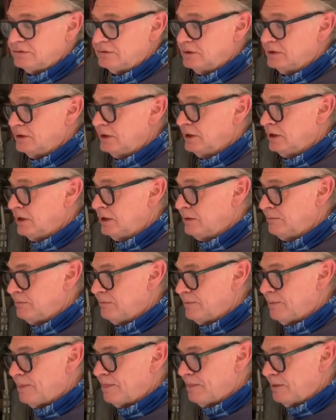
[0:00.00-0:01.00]
That's your paint
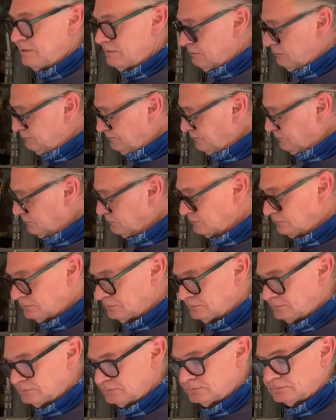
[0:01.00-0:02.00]
brush,
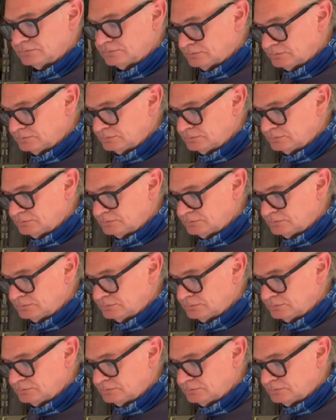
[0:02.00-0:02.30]
water.